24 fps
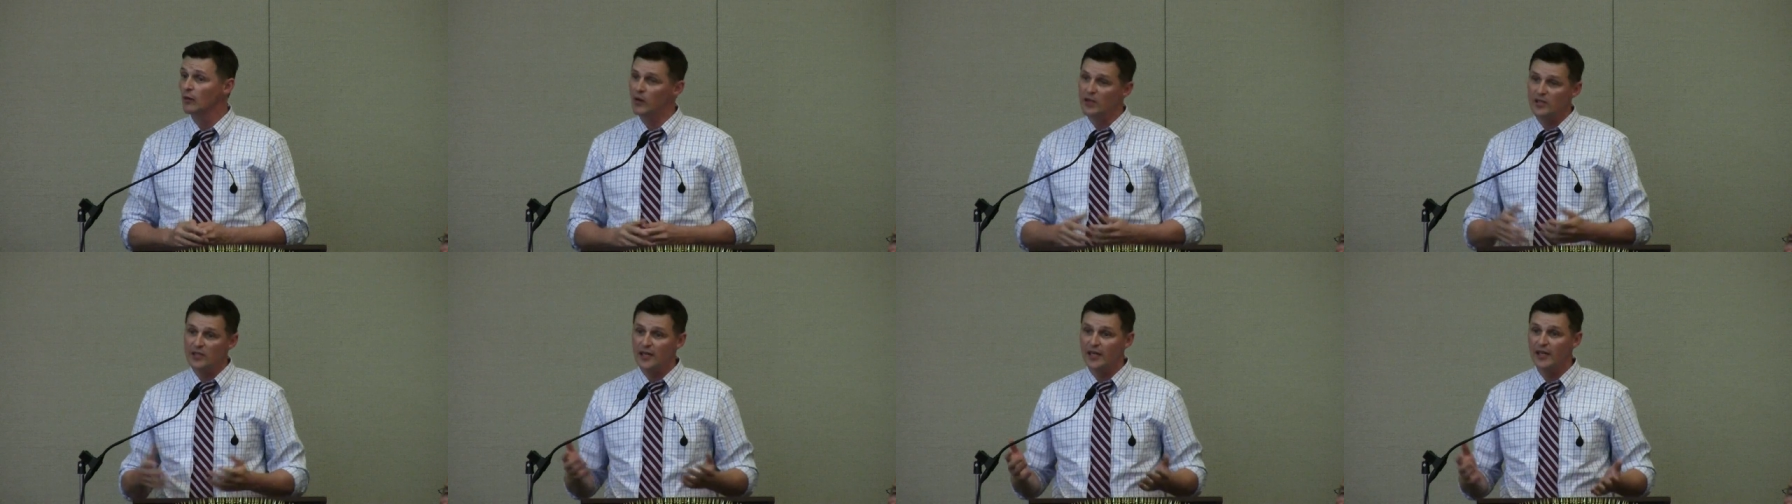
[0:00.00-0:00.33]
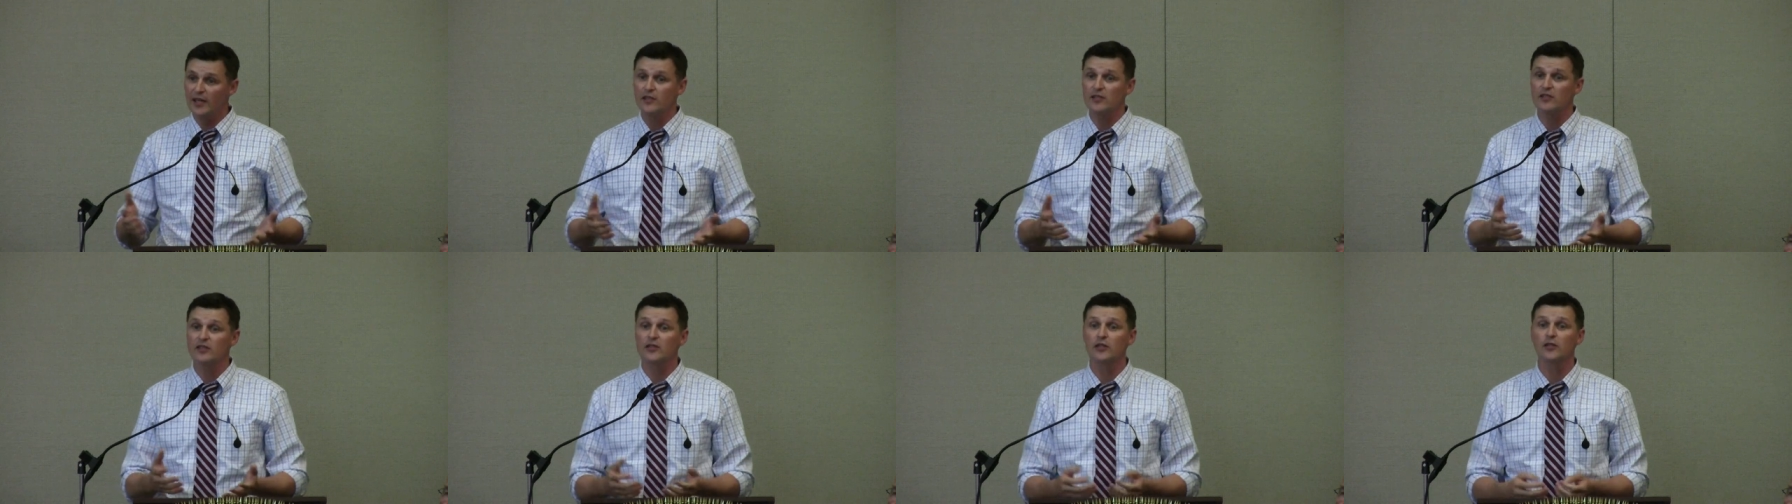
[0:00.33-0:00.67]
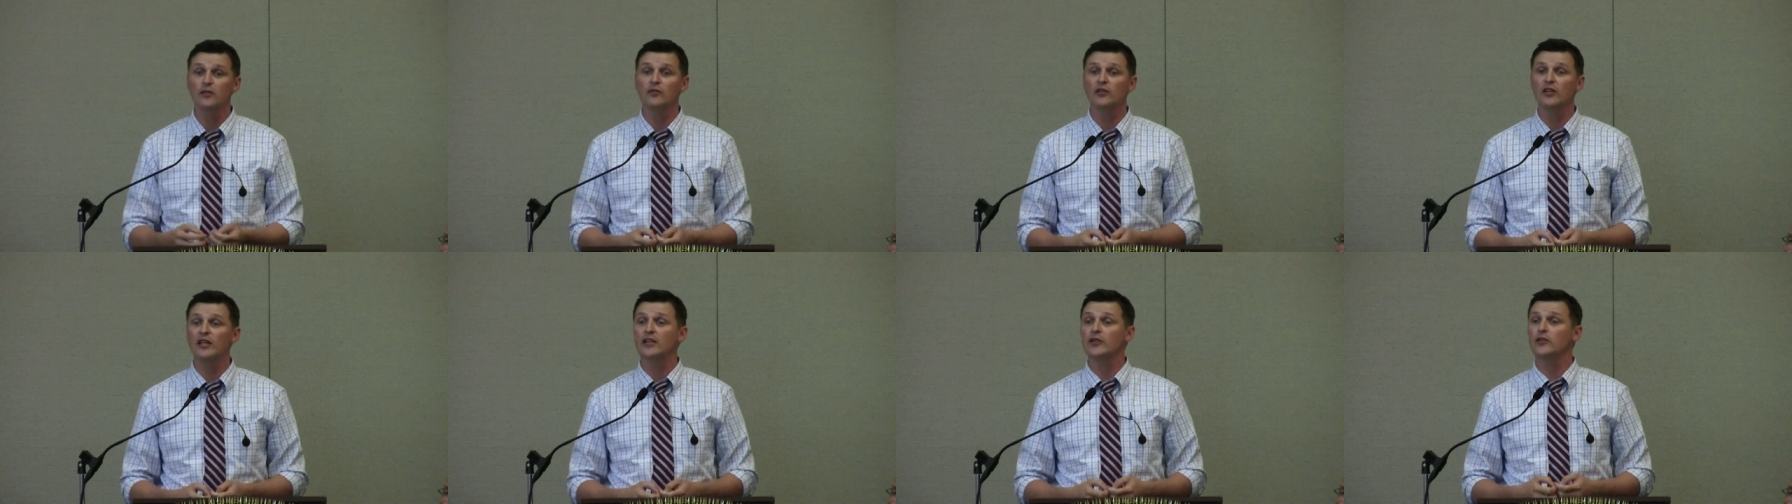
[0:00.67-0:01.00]
once they get into
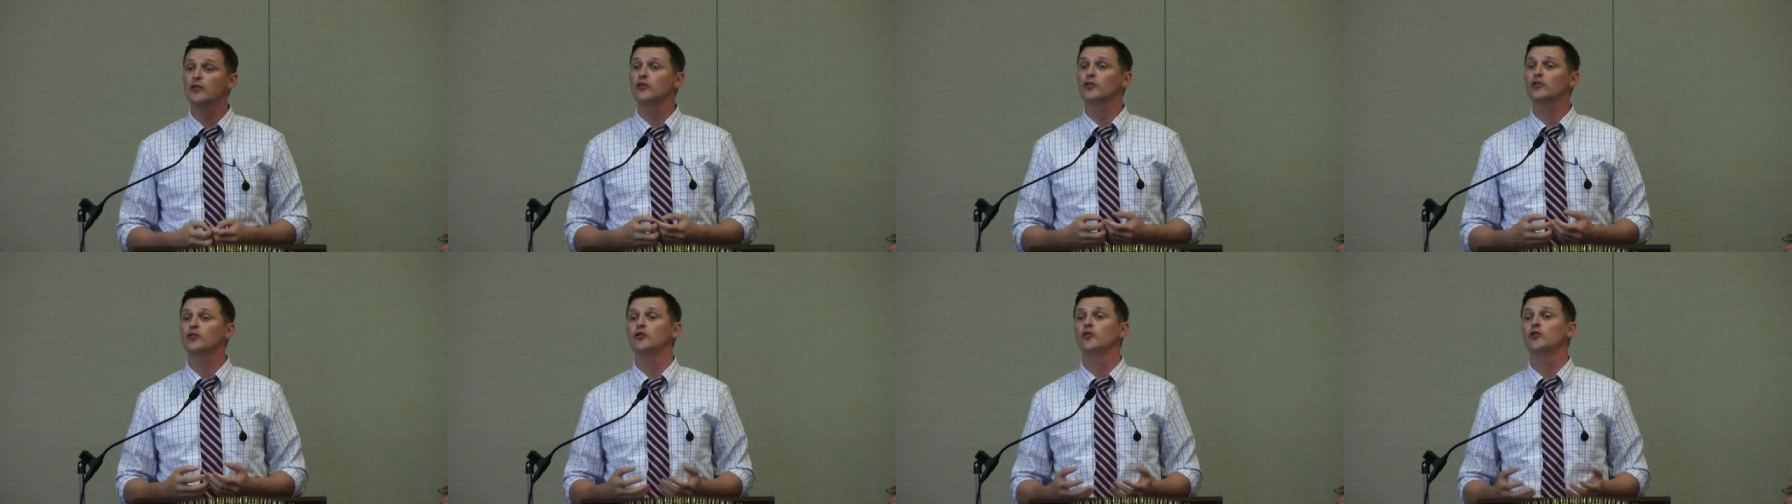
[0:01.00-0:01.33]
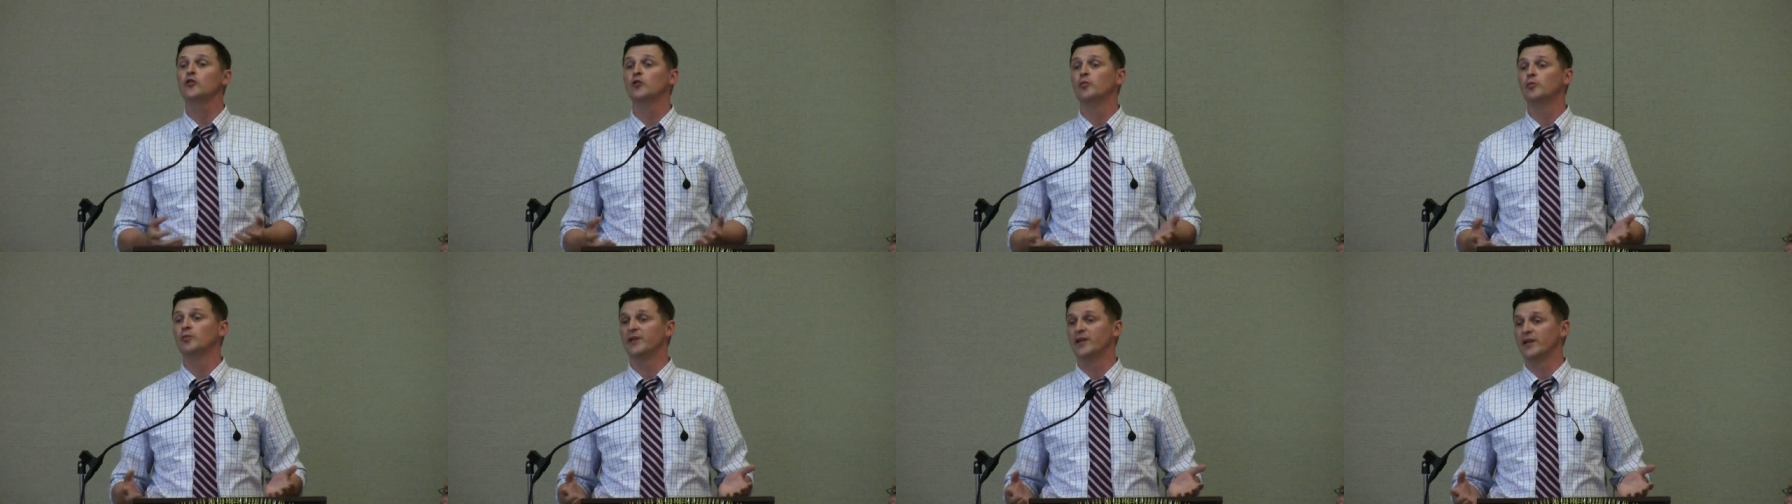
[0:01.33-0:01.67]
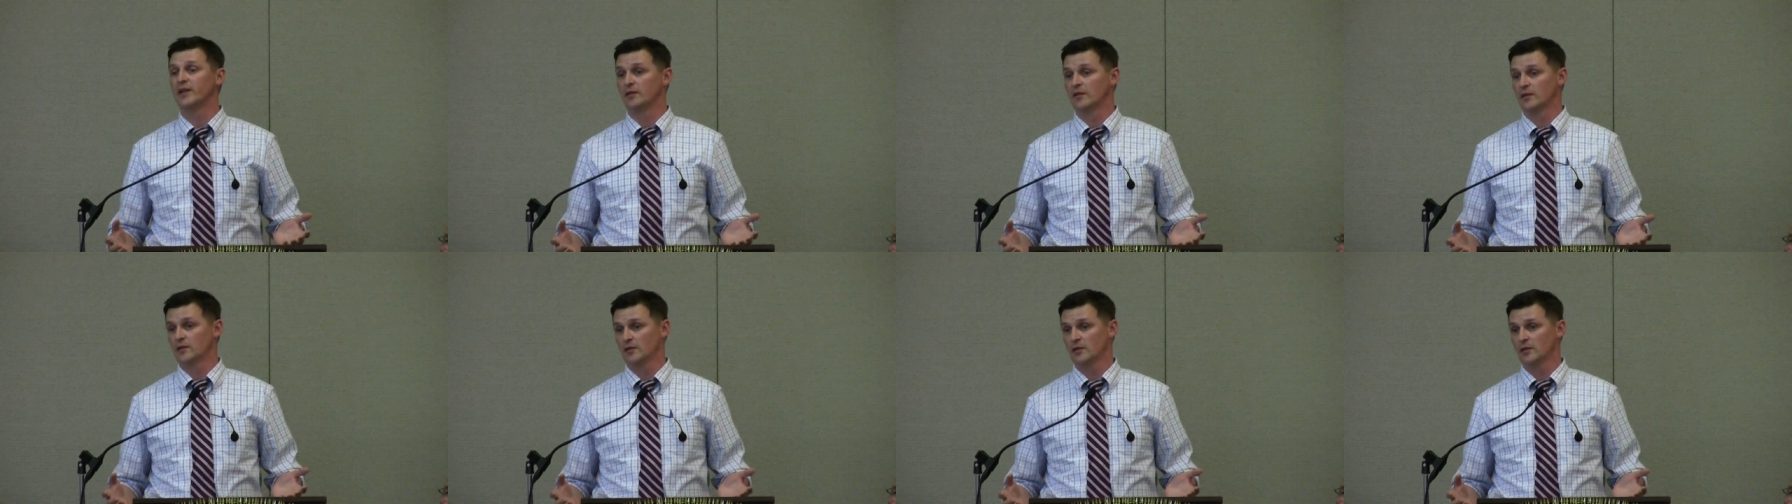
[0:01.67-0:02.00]
Silver Lake, they're
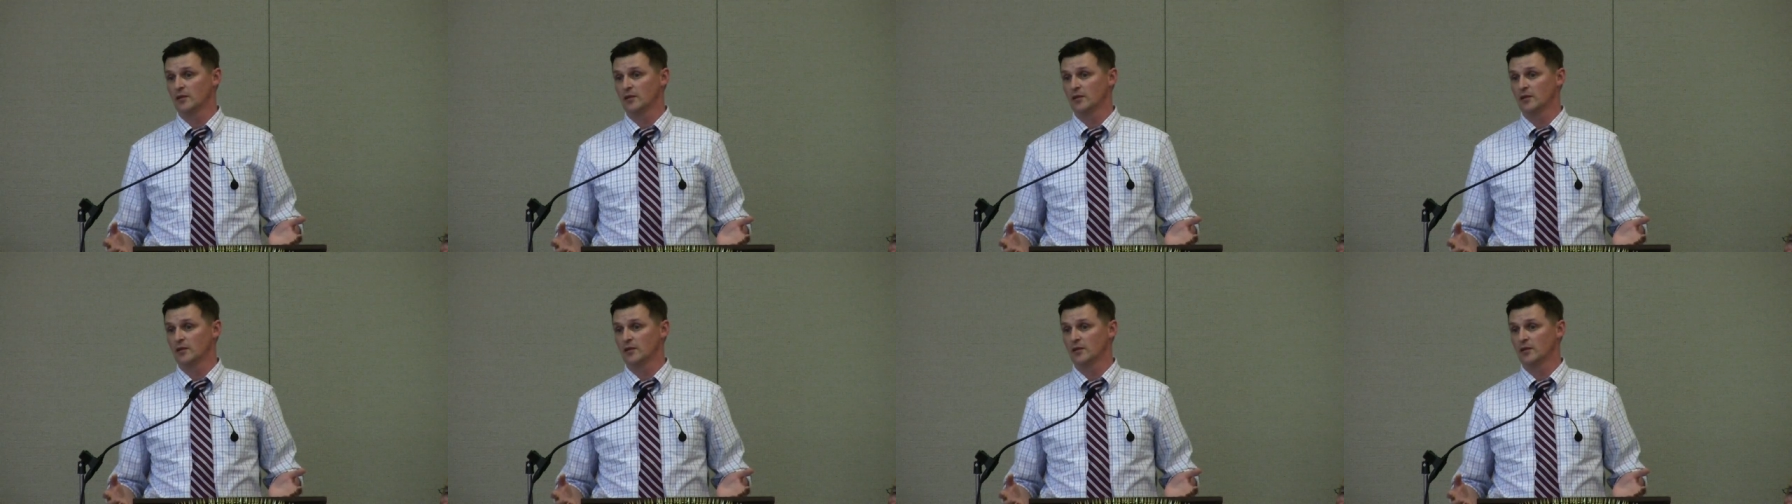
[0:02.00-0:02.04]
doomed.